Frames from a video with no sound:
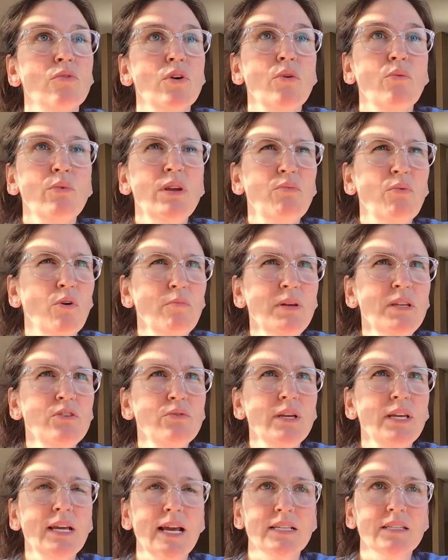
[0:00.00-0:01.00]
We won't be
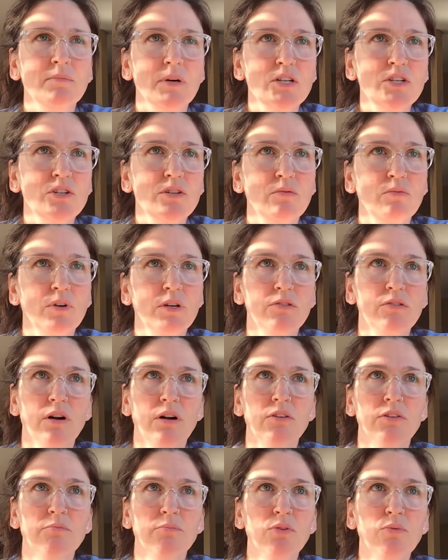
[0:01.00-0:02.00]
doing as much what you
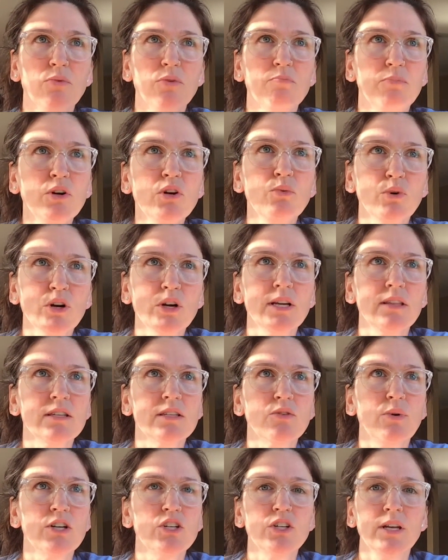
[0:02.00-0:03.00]
called book work in this
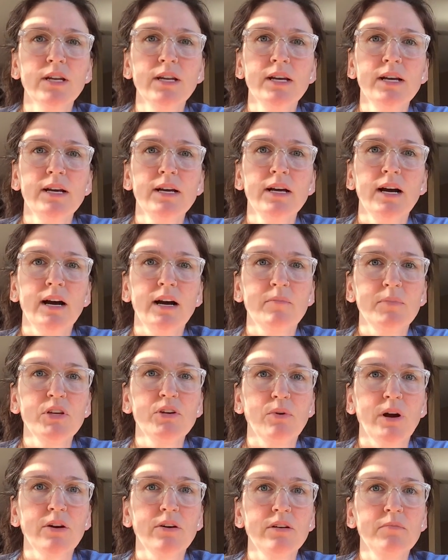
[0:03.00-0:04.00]
question, but you
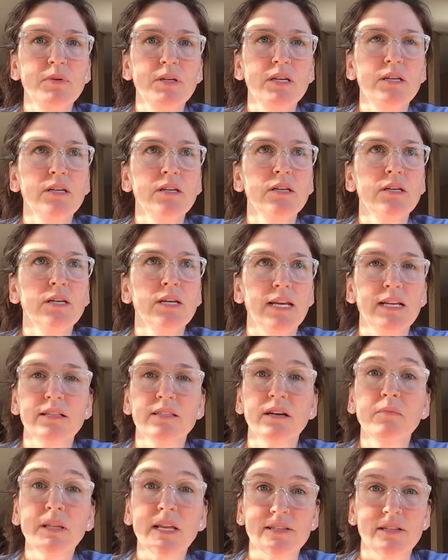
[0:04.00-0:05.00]
are going to be getting
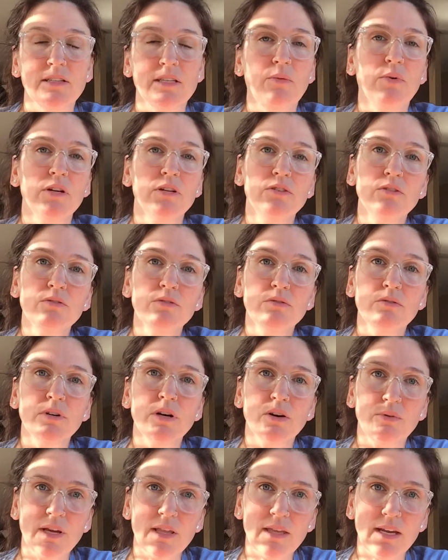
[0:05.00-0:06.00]
some lessons. I want to do a
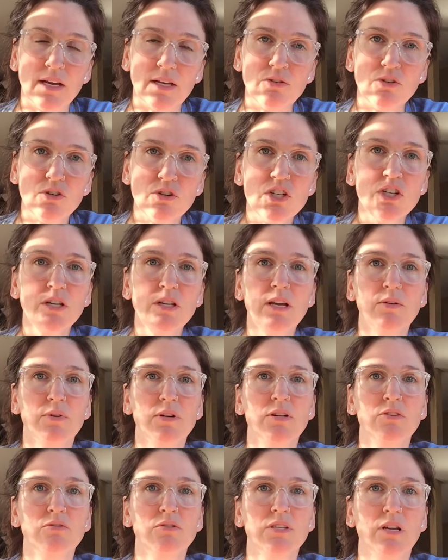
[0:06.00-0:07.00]
quick thing on nutrition. I want to
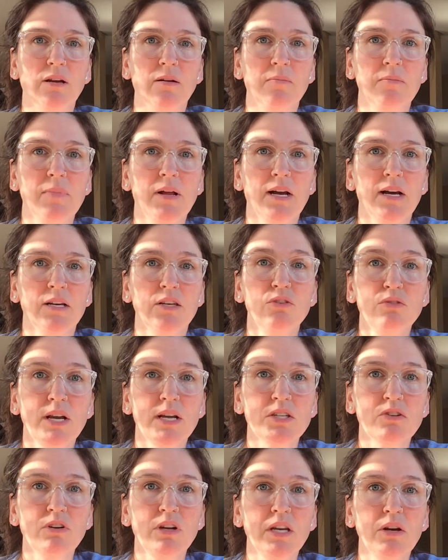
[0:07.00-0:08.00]
do some on you guys
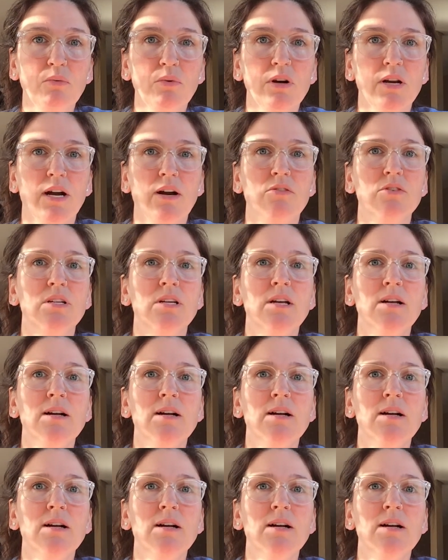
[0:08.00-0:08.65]
creating a workout.